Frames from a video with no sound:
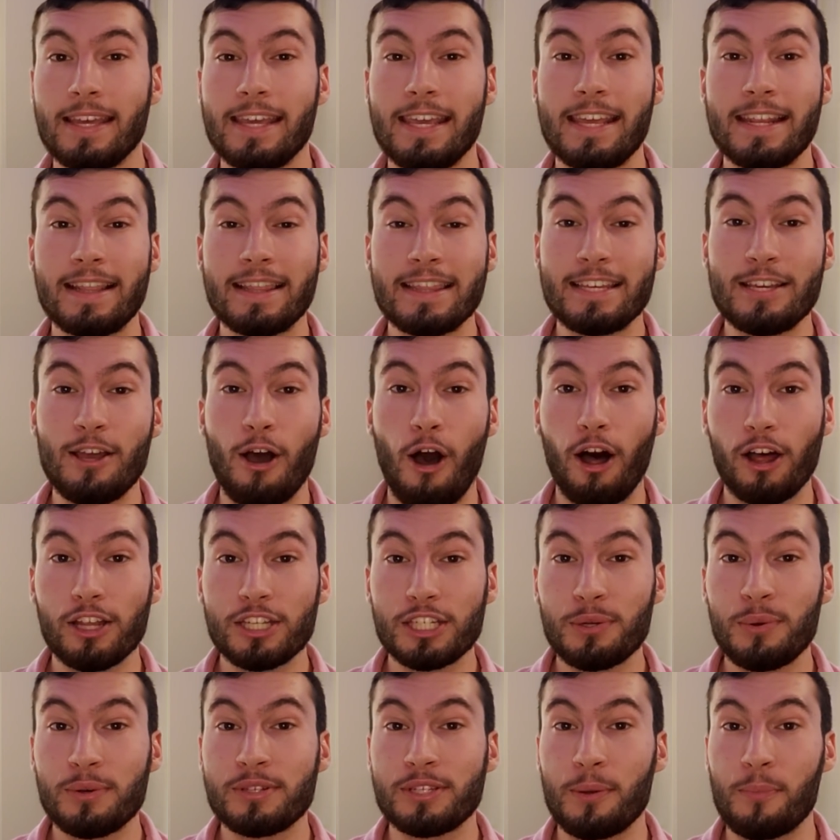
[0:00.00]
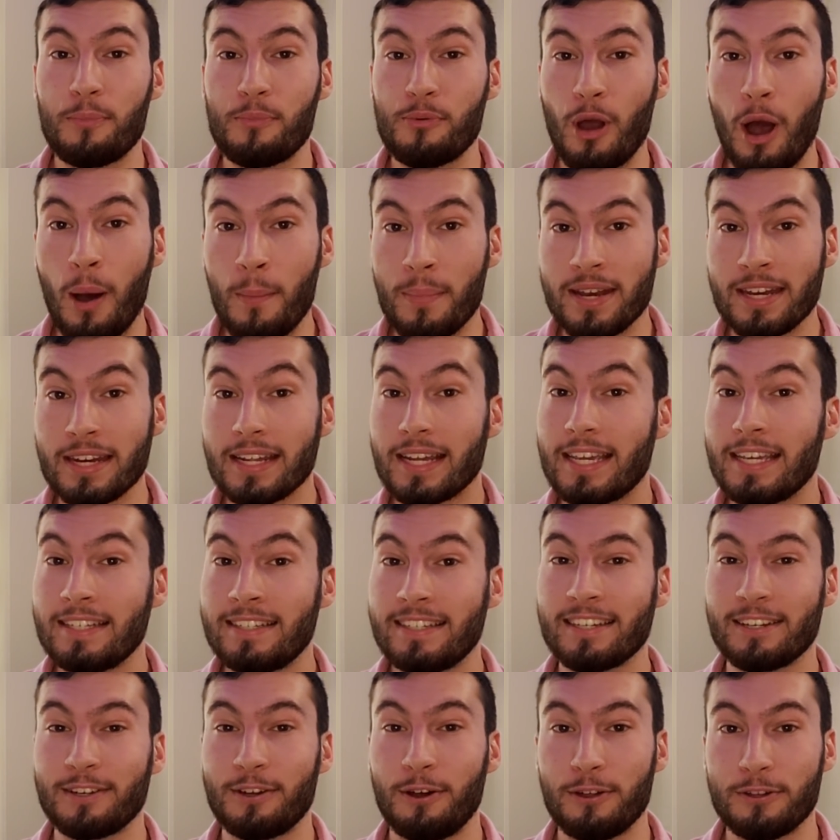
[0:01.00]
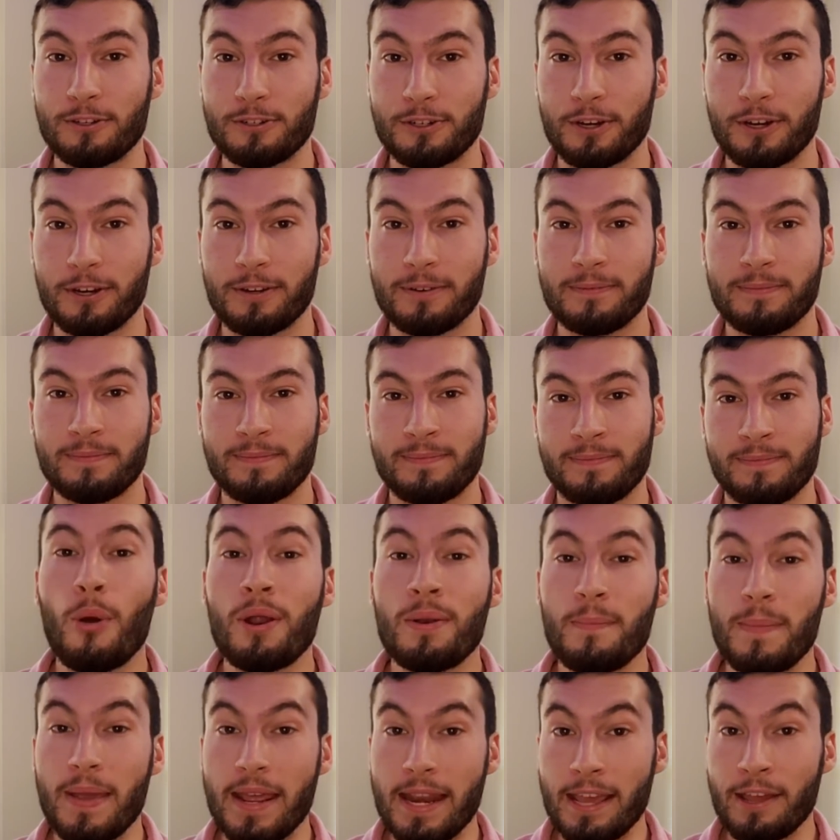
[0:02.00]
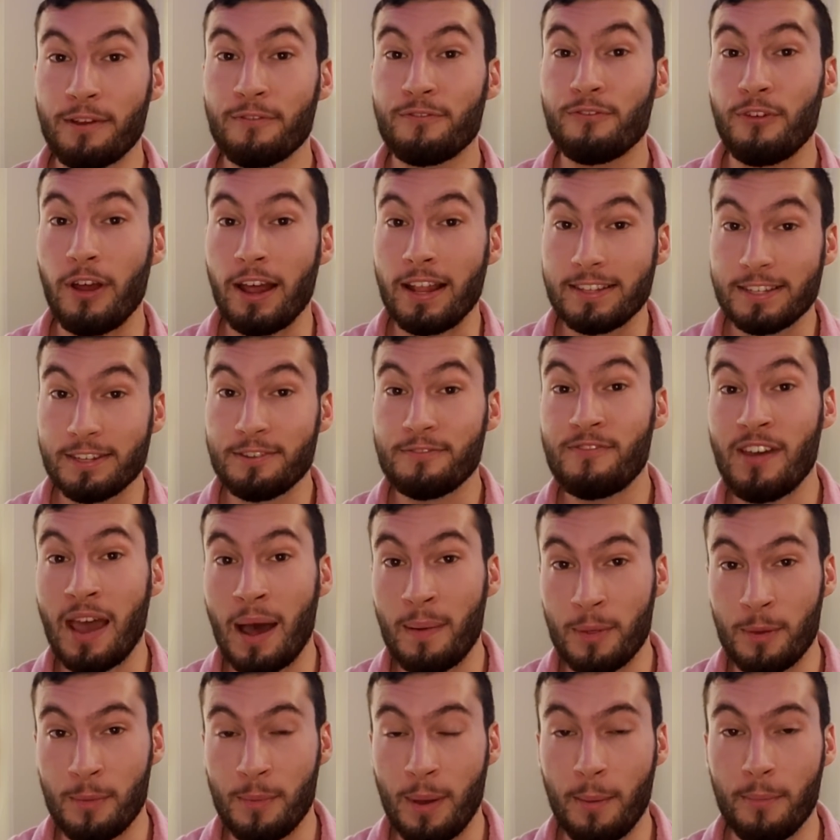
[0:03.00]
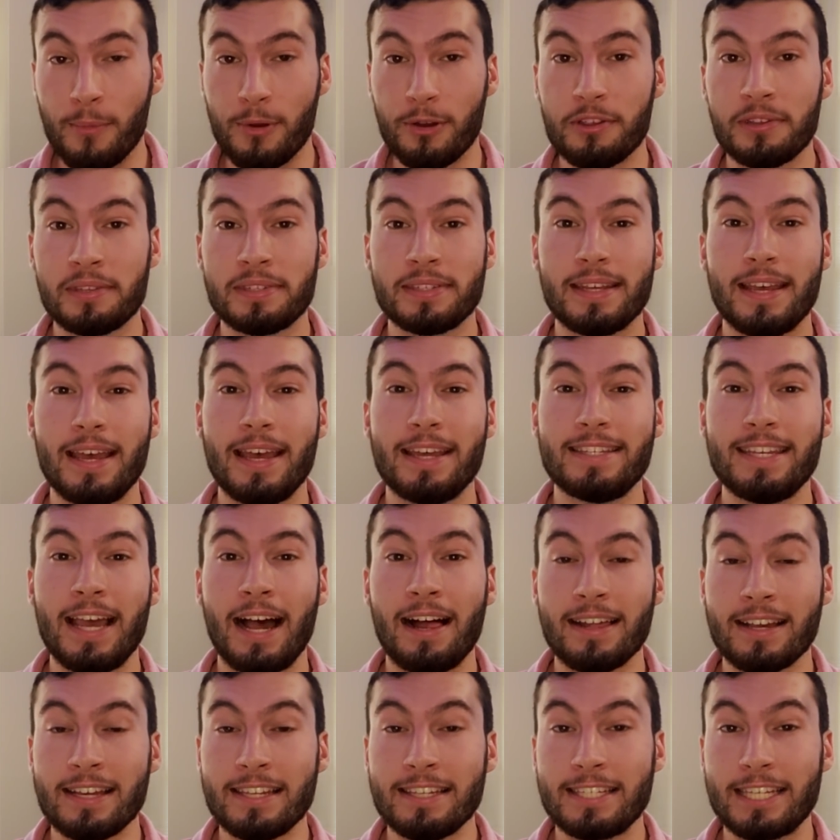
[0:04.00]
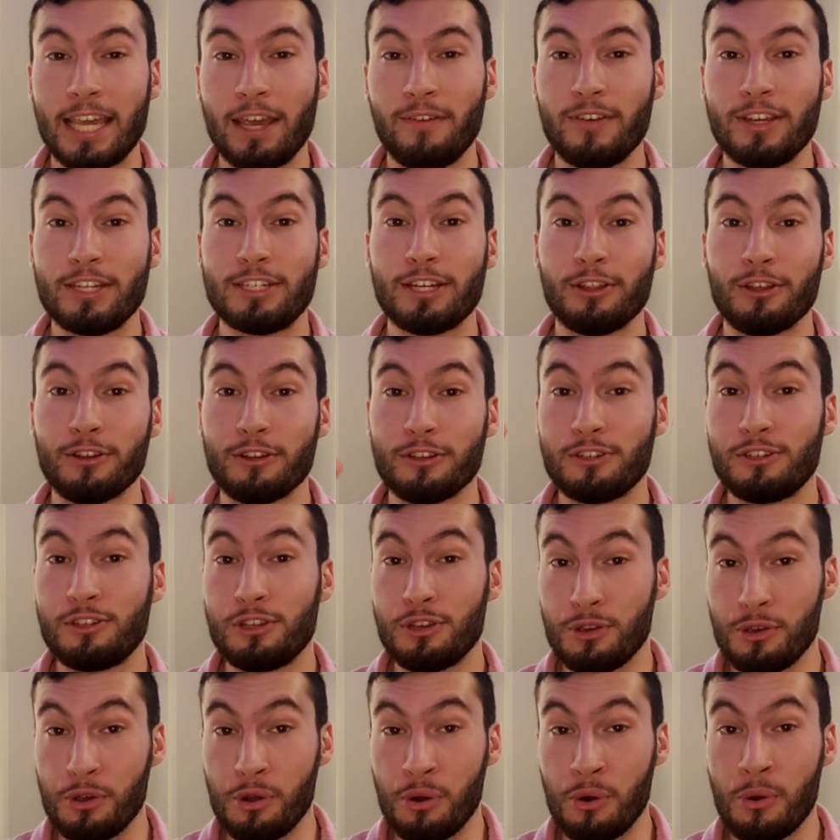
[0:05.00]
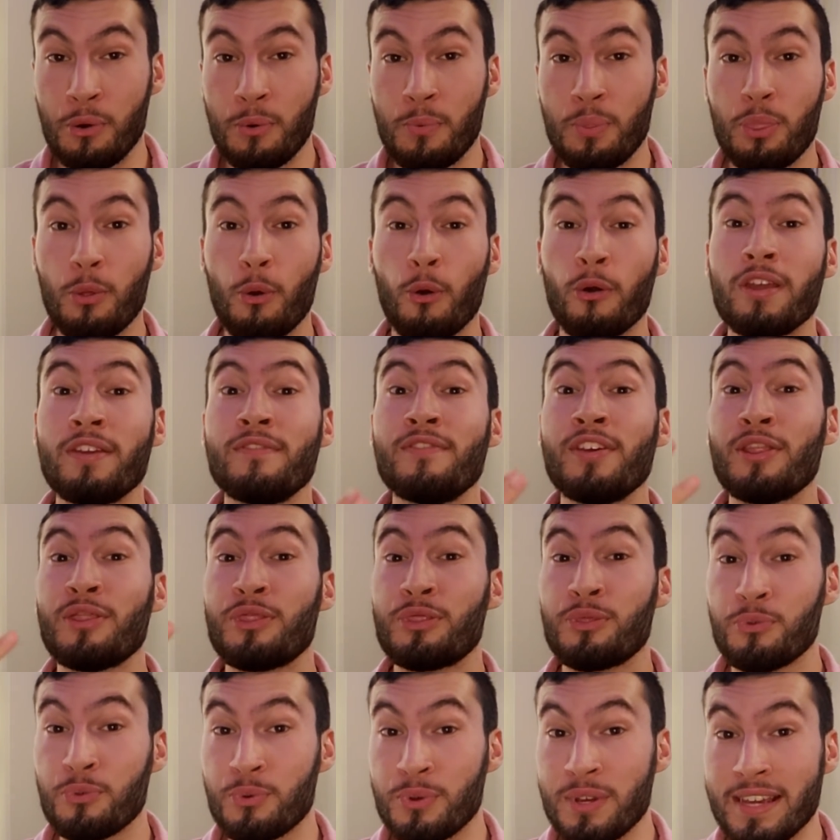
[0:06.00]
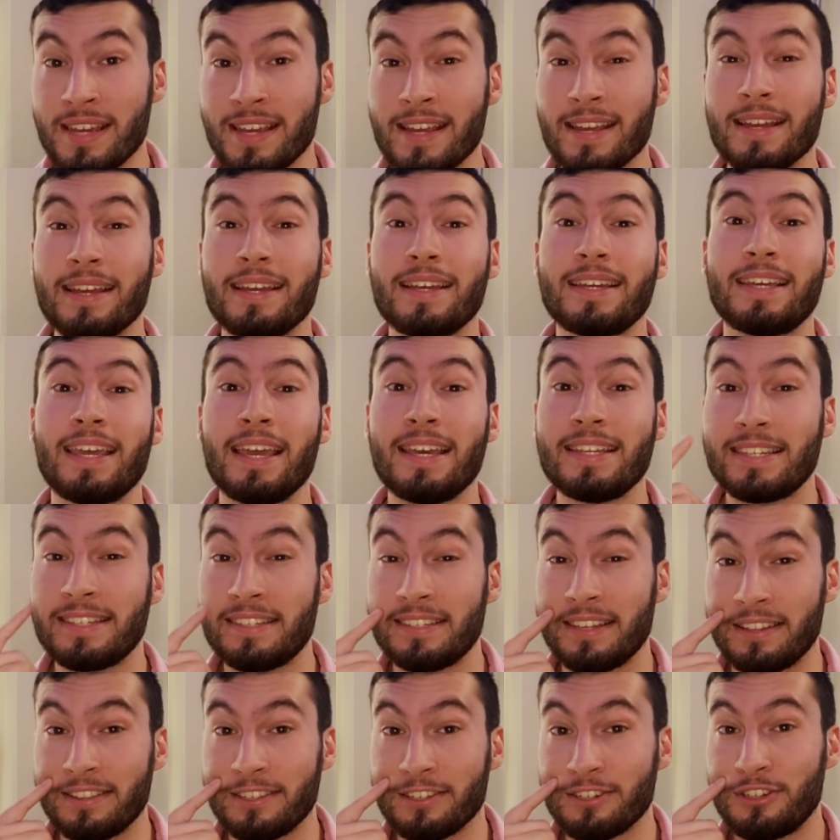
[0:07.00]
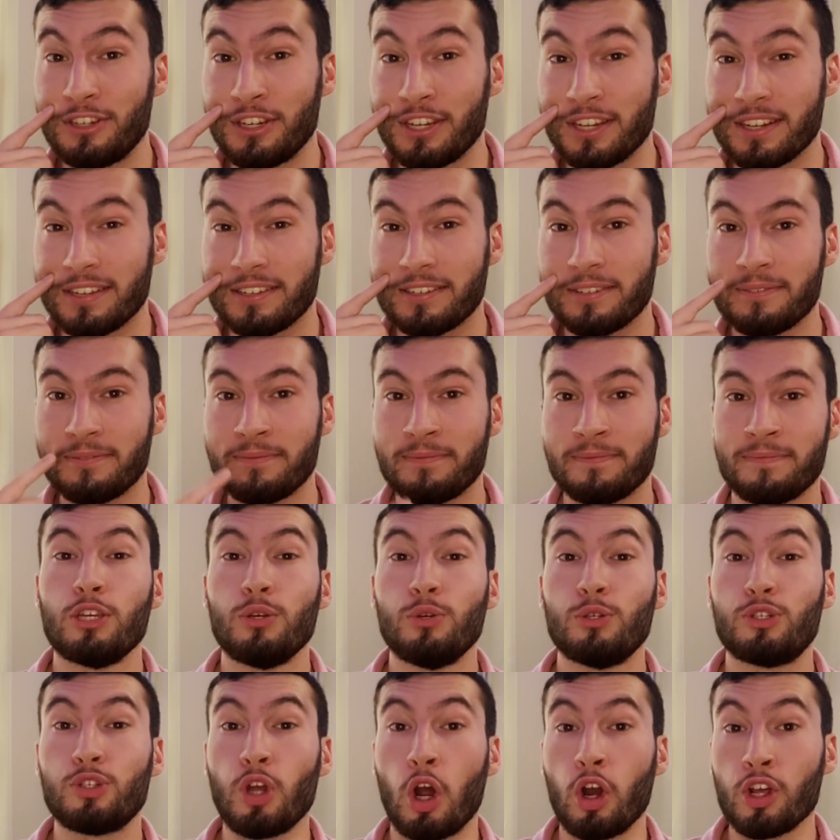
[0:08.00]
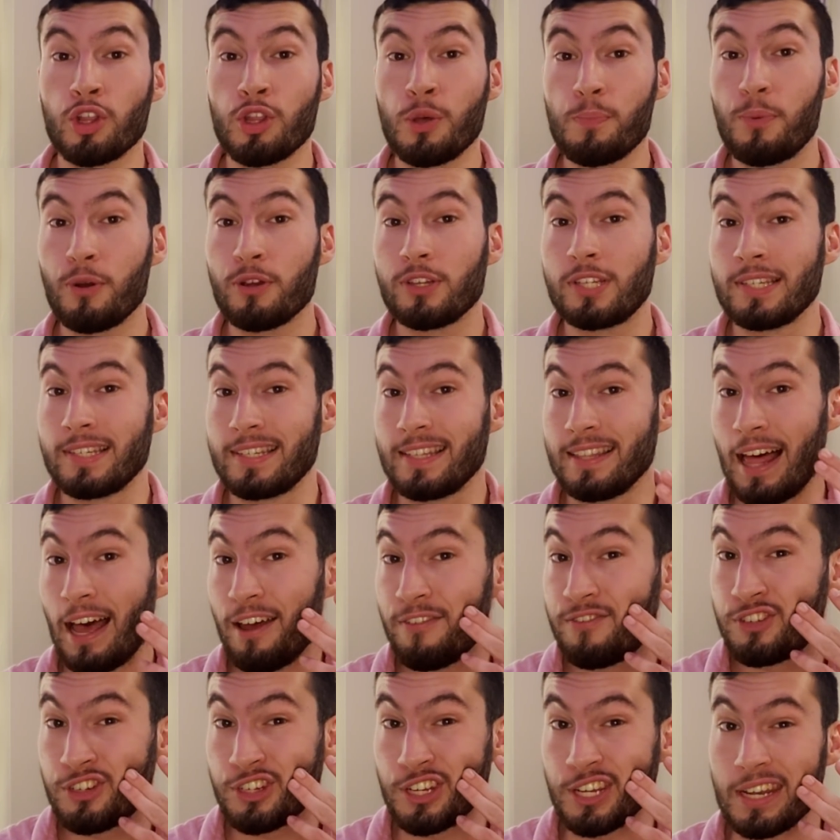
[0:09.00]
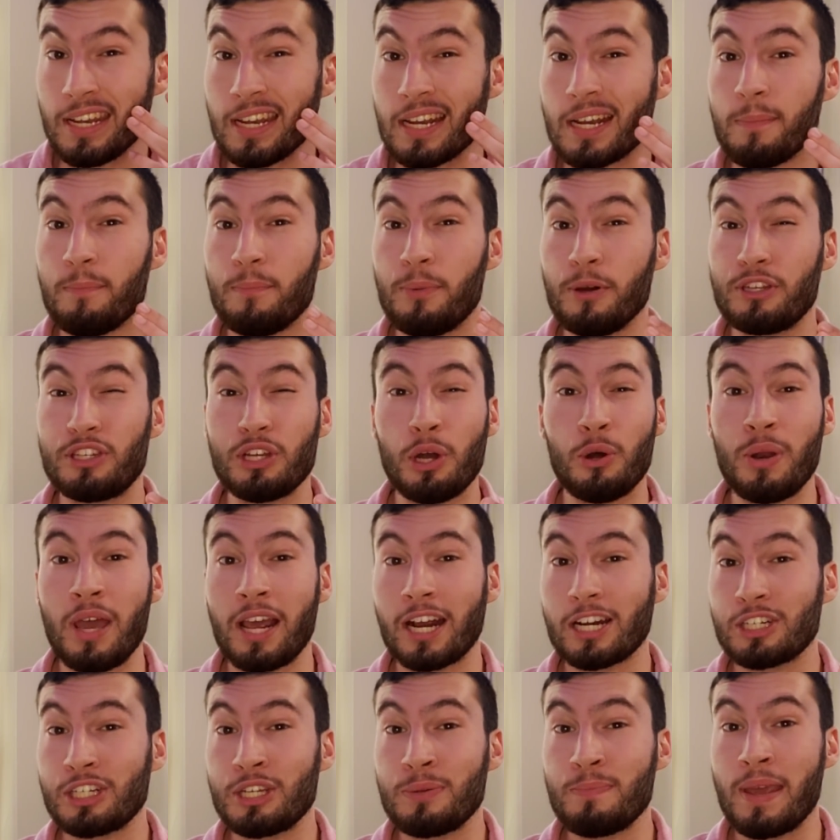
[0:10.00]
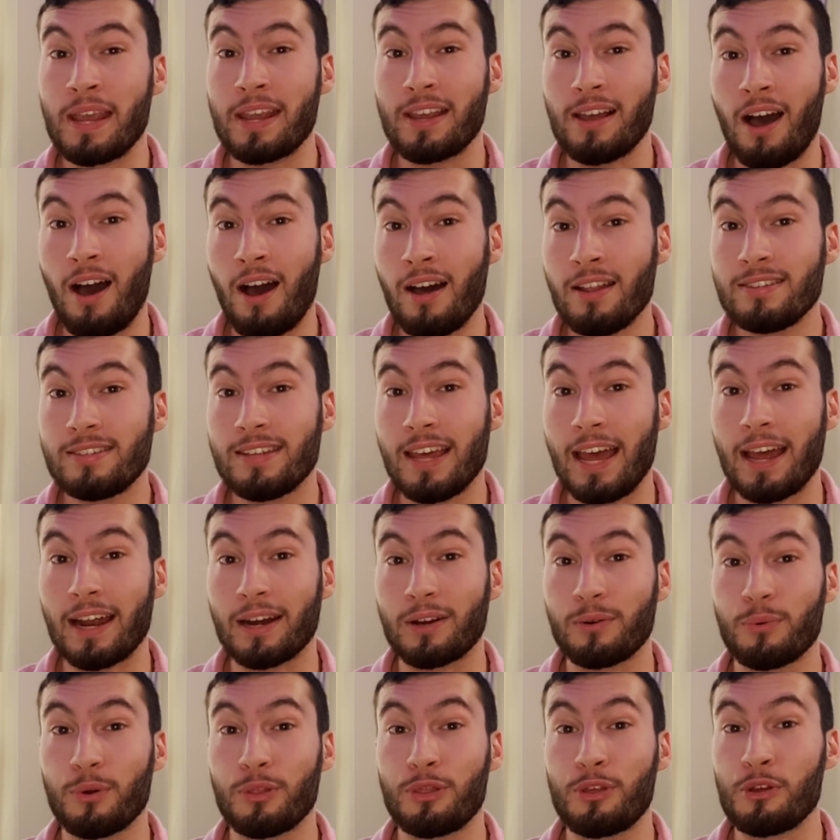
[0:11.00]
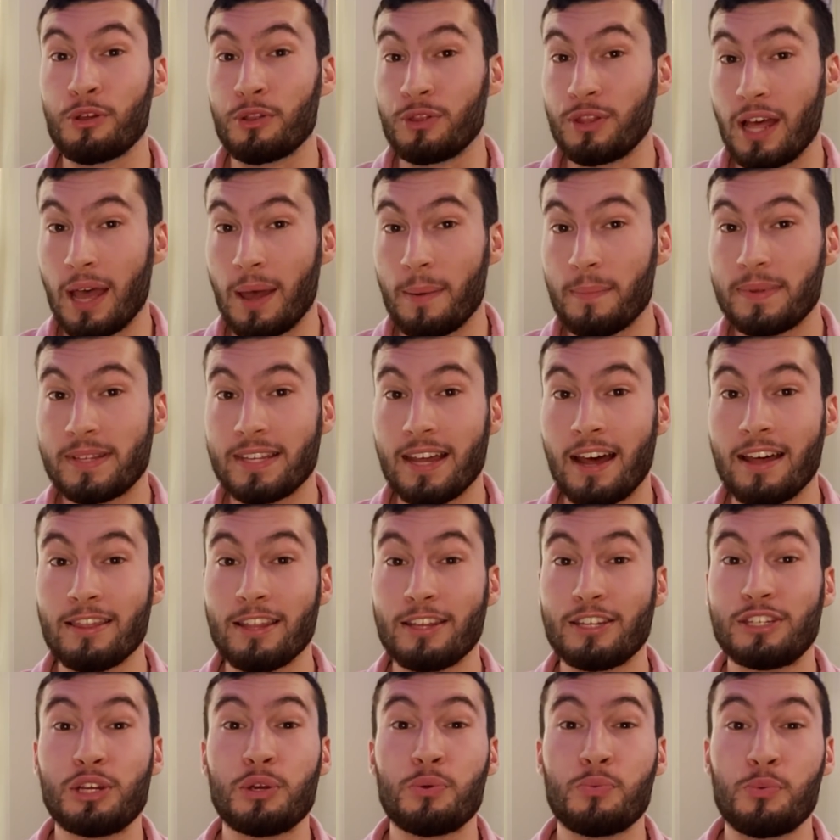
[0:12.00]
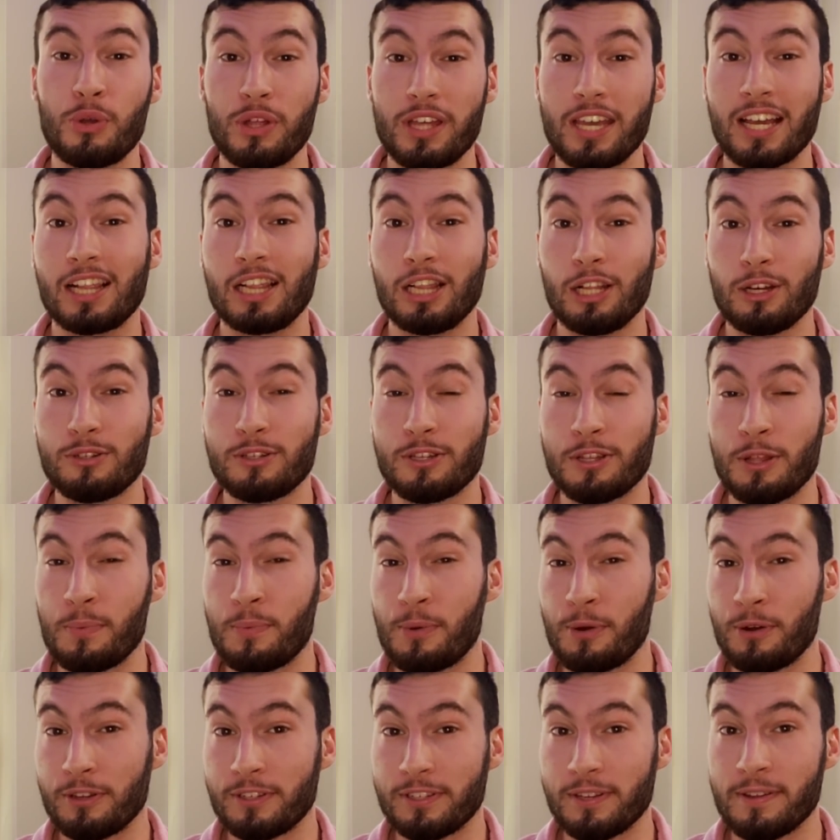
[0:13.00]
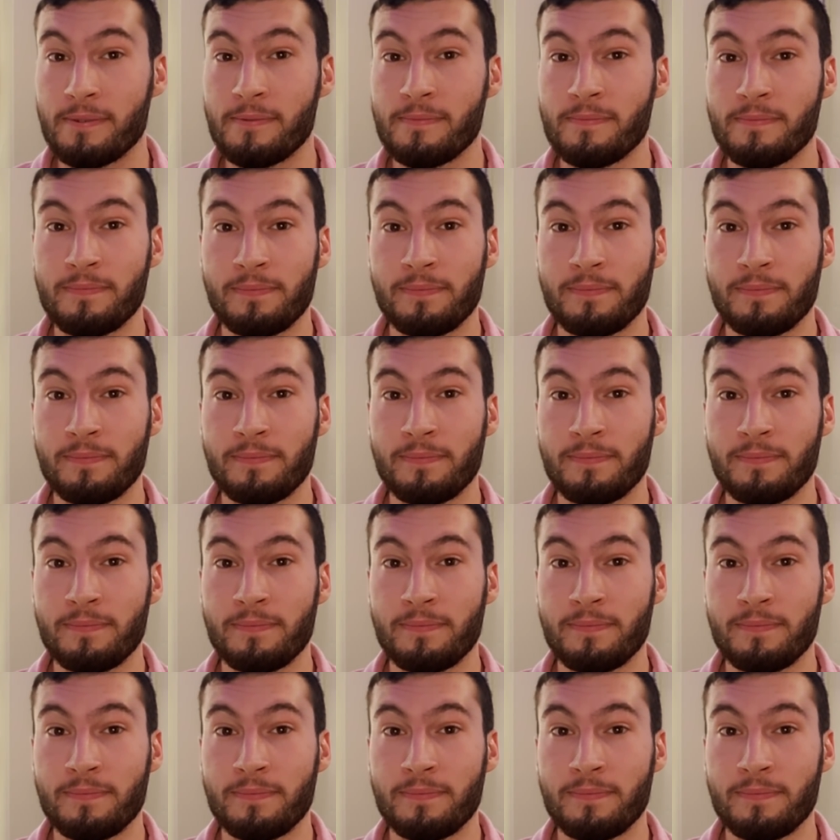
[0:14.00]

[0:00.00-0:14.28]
Italy also has a prominent kissing culture. When meeting friends and family members, Italians give each other 2 or even 3 kisses on the cheek. You start on the person's left cheek, but don't actually make contact with your lips unless you're really close to the person.